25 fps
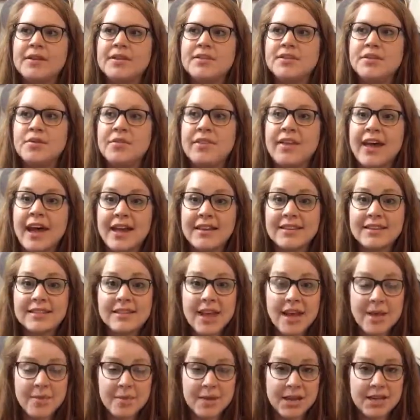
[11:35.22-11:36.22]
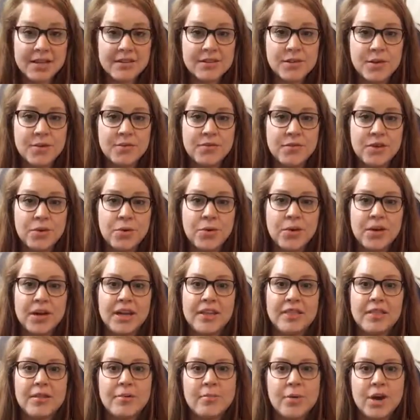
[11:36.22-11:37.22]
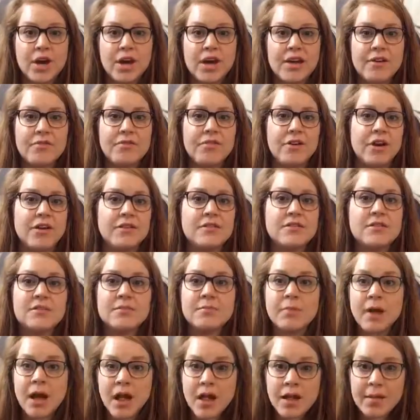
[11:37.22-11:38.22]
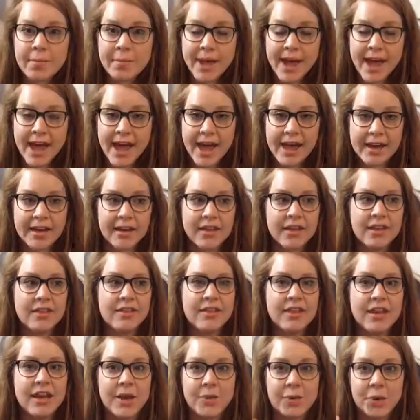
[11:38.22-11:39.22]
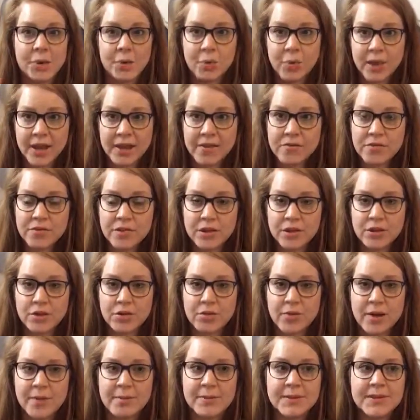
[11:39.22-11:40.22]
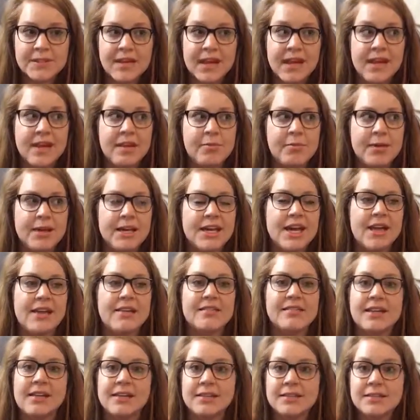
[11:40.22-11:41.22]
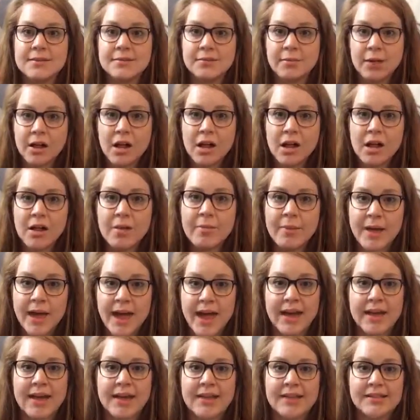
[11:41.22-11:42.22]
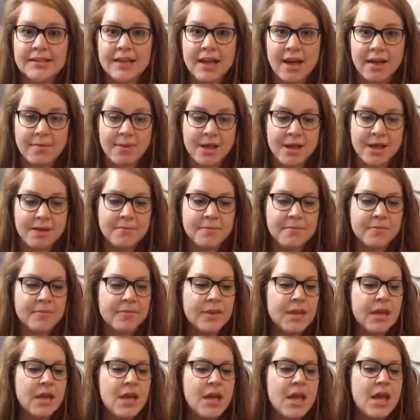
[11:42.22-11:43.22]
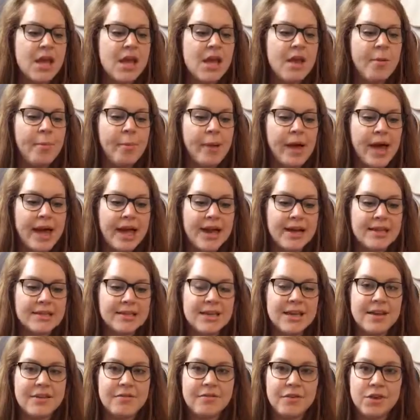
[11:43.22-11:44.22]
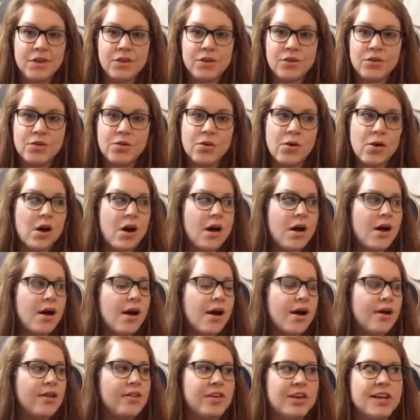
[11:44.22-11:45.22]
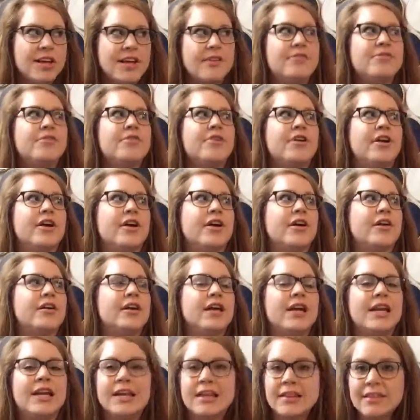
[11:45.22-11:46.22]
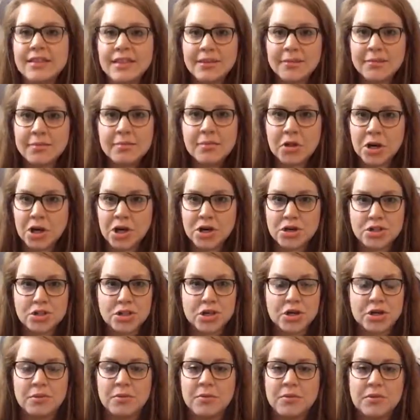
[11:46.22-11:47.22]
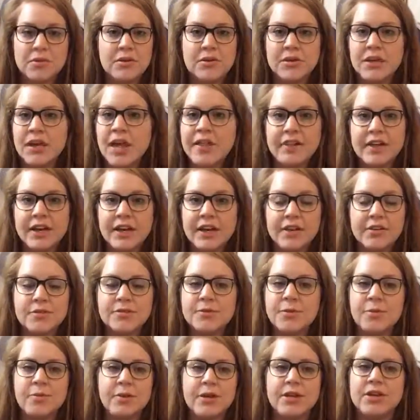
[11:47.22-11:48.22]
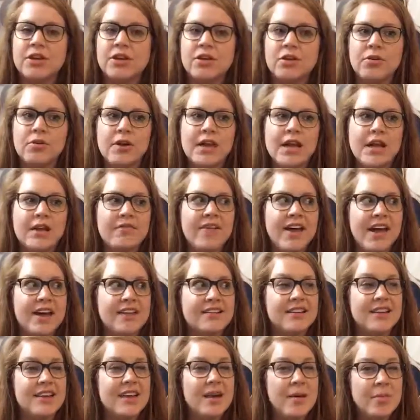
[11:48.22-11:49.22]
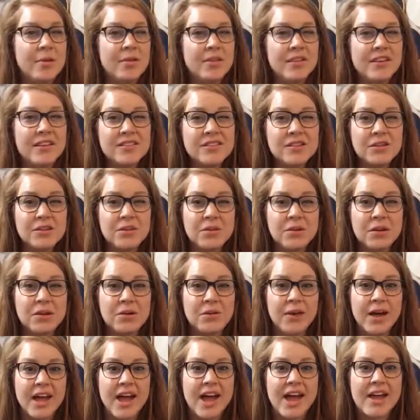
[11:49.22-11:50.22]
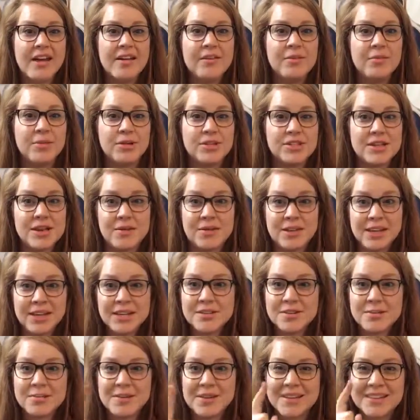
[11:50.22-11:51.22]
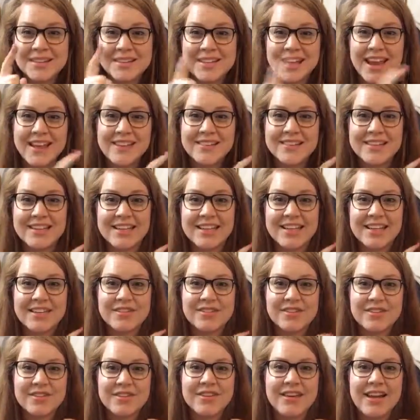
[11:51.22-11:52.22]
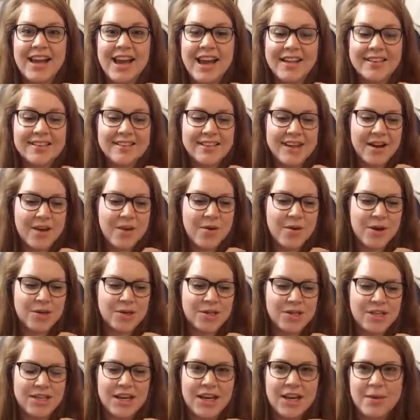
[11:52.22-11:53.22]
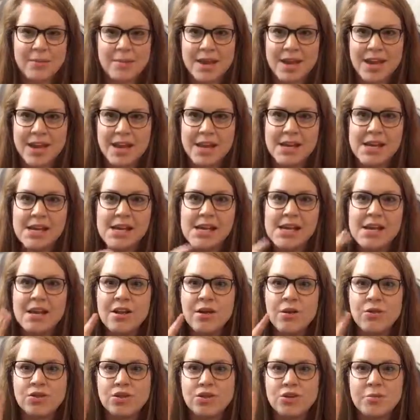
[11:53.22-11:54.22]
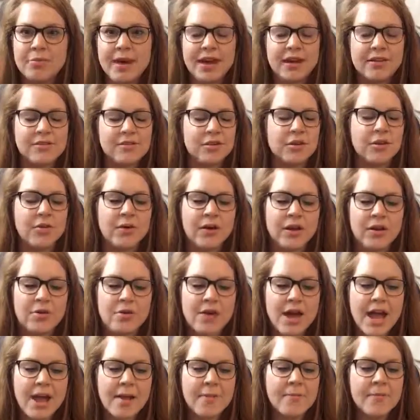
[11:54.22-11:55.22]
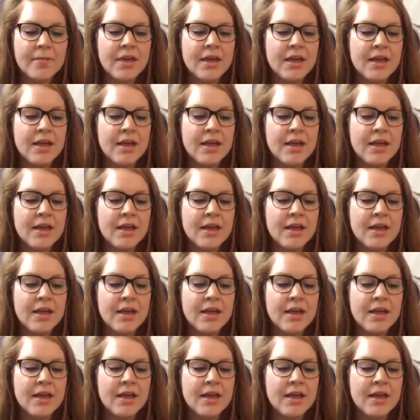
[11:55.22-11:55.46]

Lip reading: So that's coming. So if you were in the market for a small bag, then I would wait for the new website because that small bag is coming. But if you are looking for anything larger, nothing else will be new. In fact, a couple things are going away, which I will get to because Cassidy asked that question in a minute. 2 bags are going away.